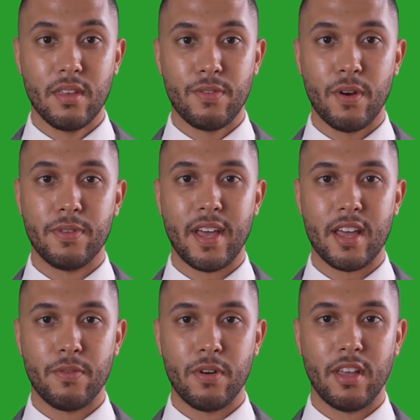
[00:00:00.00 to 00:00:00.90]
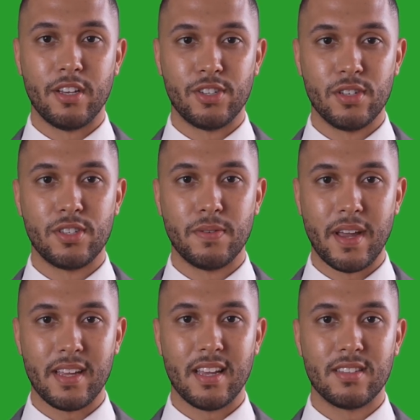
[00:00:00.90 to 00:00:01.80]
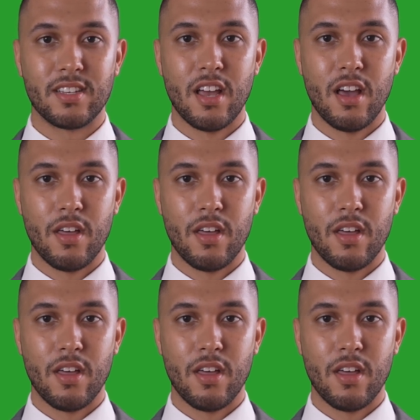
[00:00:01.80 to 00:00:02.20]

From tenant relations to maintenance,